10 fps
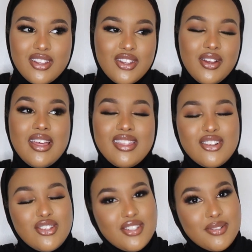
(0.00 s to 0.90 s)
So
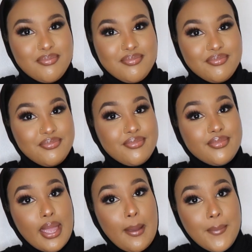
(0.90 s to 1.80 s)
that just
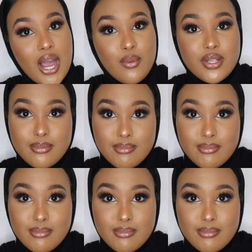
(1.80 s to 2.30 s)
empowers